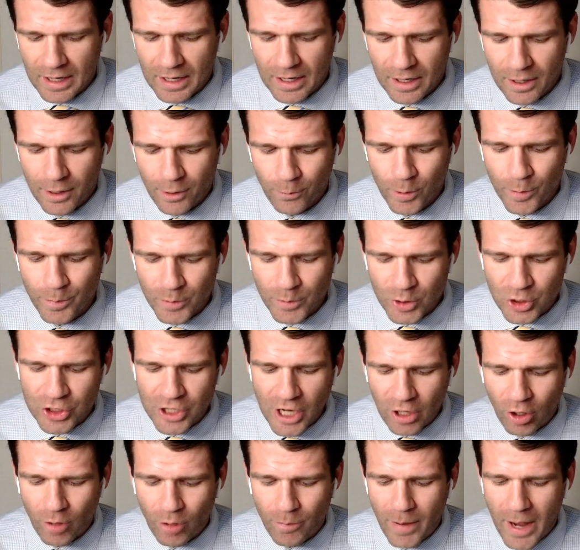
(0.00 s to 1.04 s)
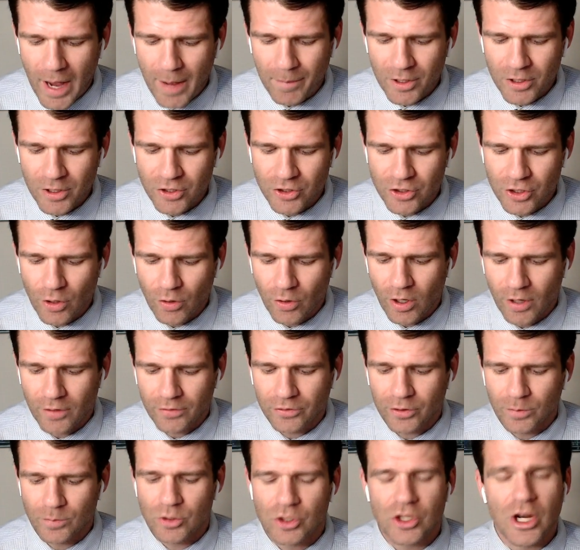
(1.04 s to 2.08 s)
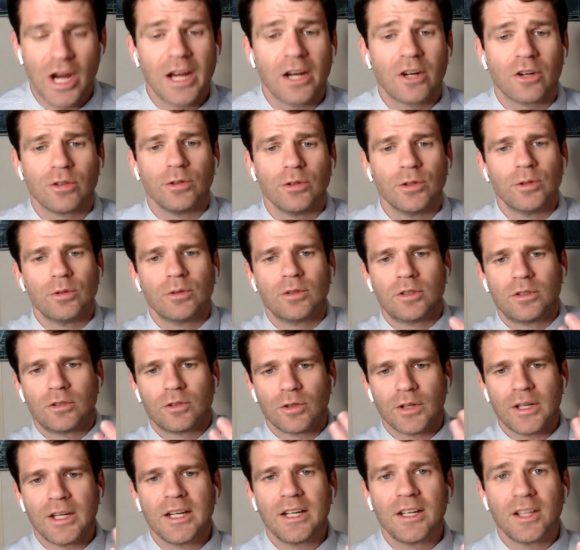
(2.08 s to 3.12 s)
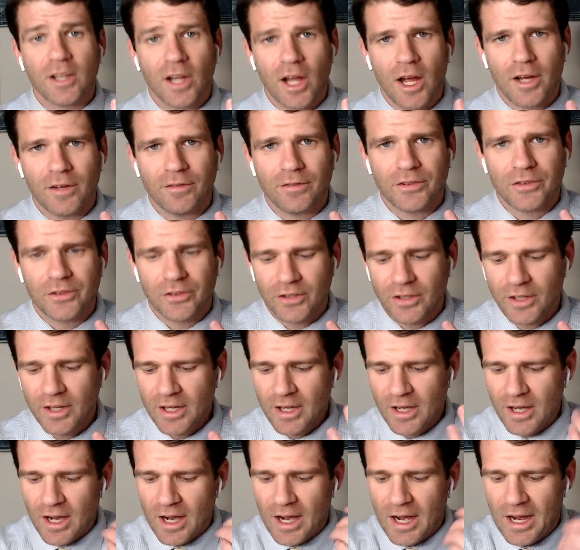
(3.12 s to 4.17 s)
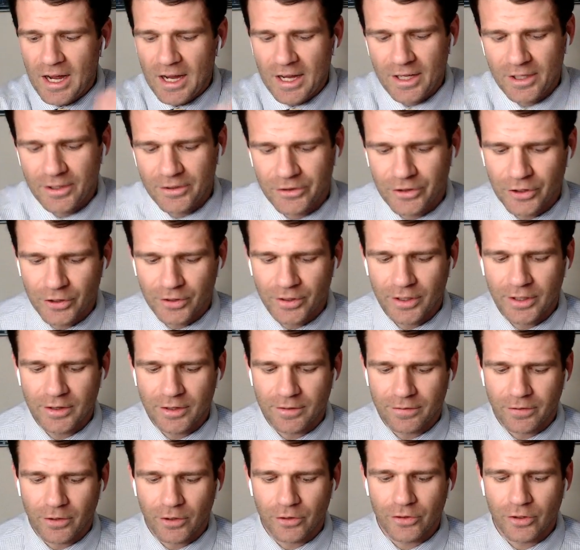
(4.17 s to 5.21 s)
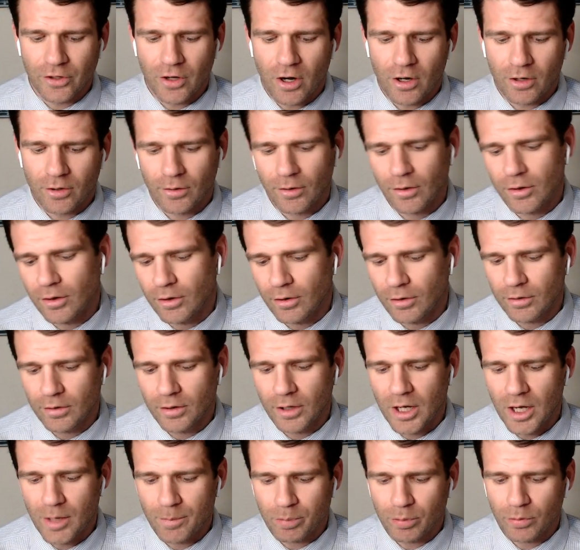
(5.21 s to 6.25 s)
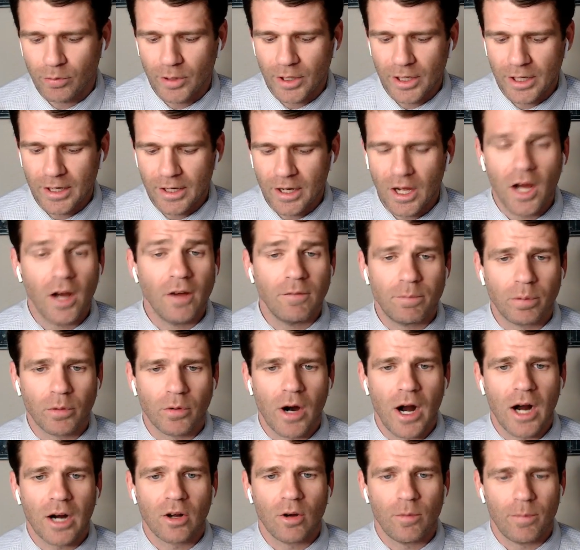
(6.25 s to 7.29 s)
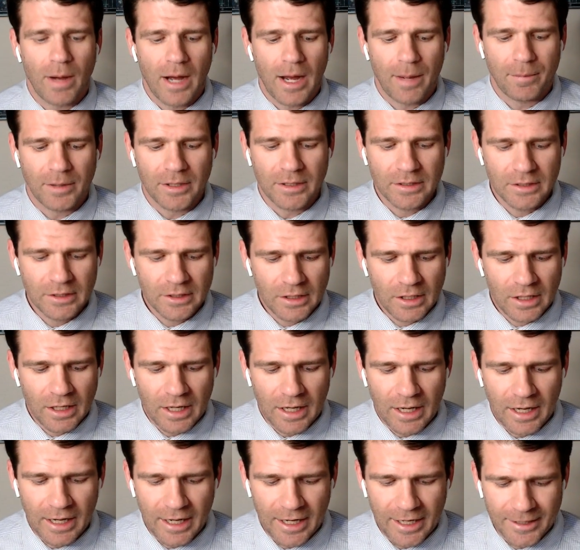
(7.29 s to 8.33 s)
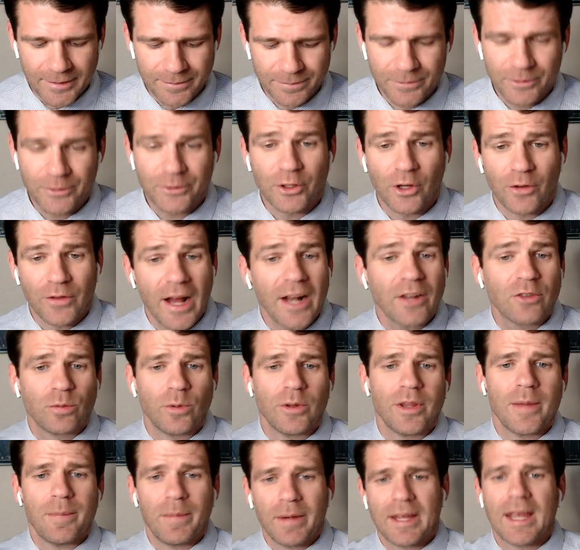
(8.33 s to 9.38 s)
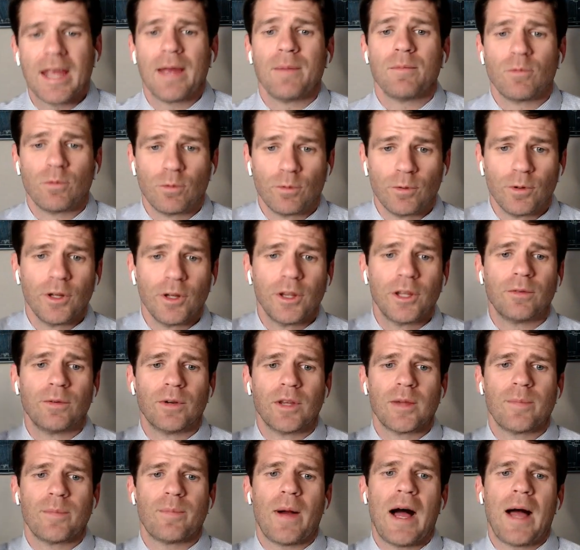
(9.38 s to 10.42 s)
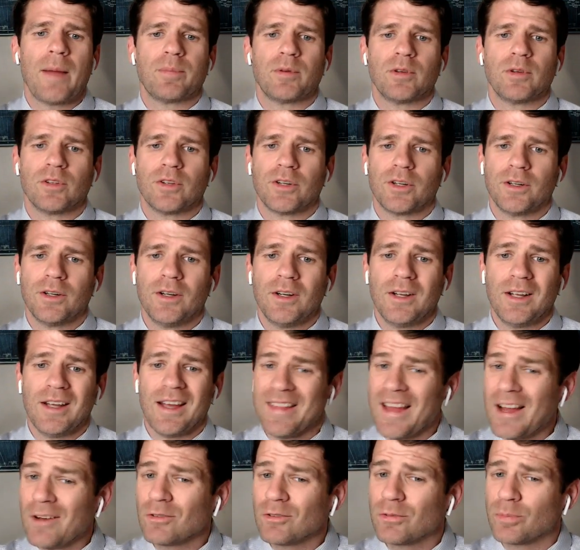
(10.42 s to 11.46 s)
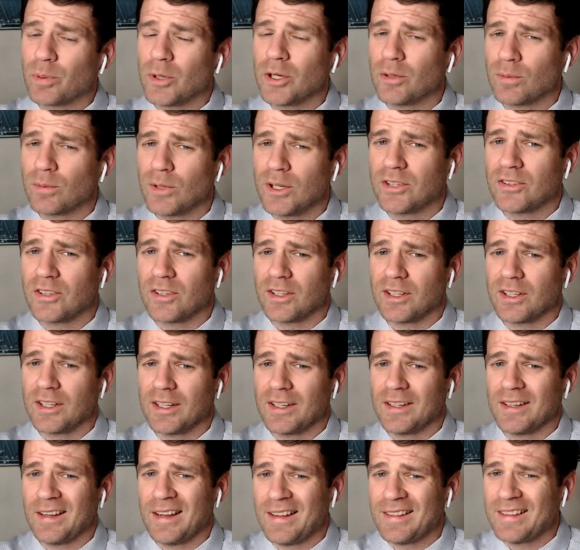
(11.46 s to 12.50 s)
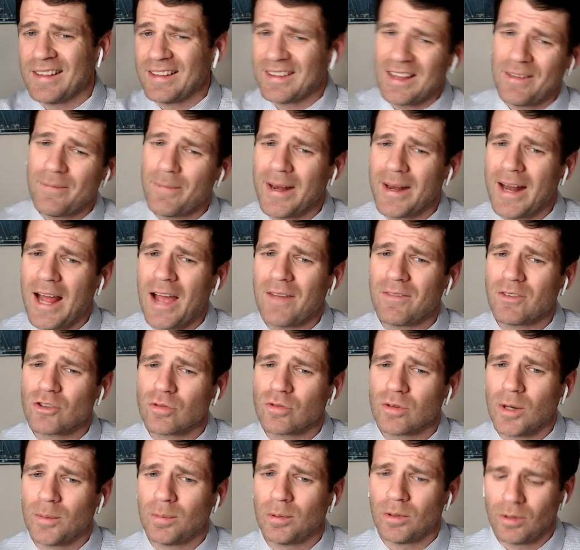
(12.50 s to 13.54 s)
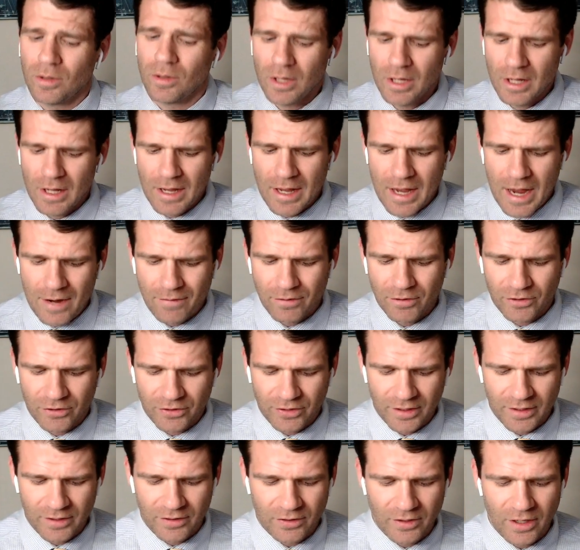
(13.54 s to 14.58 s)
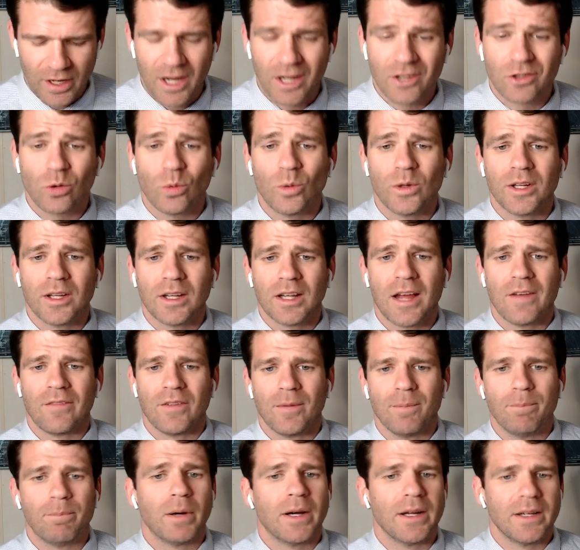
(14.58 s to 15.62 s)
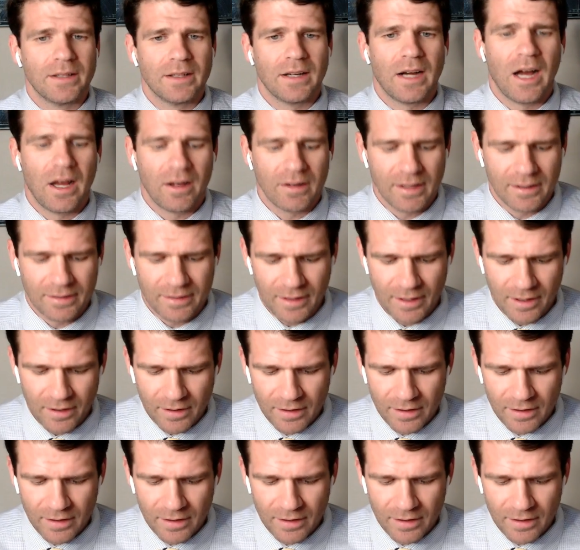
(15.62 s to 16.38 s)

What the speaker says: when Michelle Obama showed off some J. Crew green gloves during the first inaugural parade of Barack Obama. So that's when they became really, really popular, and that was pretty recently. And then they've been having trouble ever since 2011, but I'll get there.